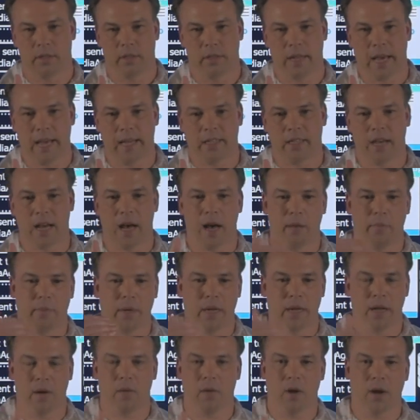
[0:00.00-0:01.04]
dash
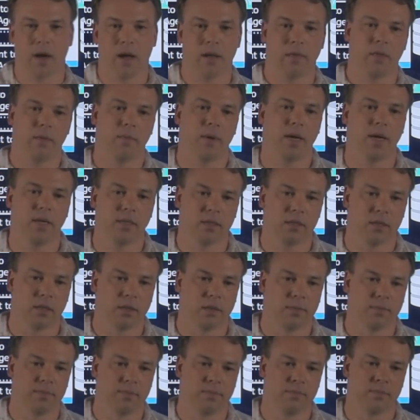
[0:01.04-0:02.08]
copy network optimized,
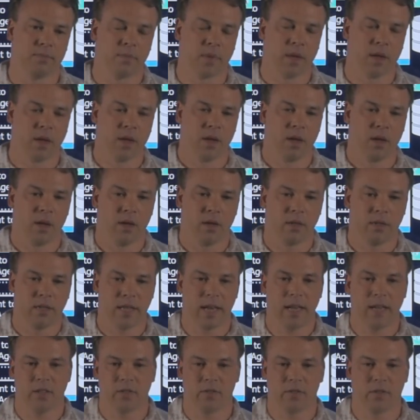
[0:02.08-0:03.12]

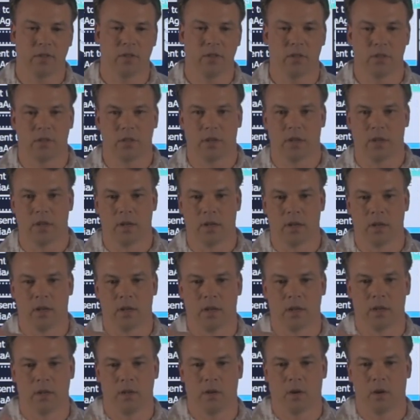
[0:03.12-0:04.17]
dash fulls,
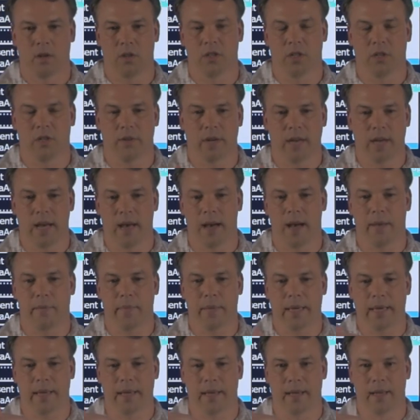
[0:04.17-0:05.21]
auxiliary
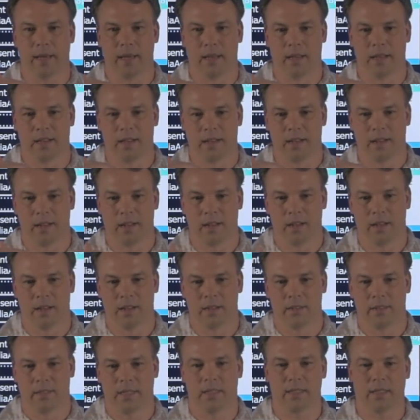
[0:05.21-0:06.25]
copy,
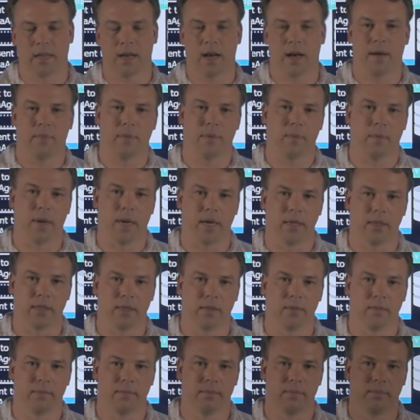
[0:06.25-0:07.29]
disk
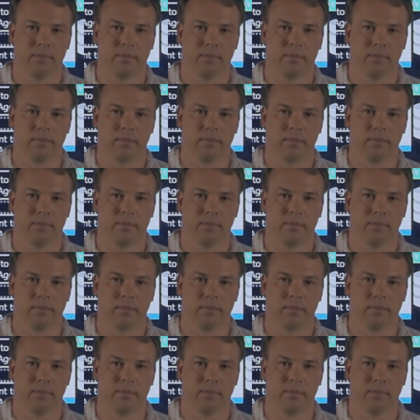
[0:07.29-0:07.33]
optimized.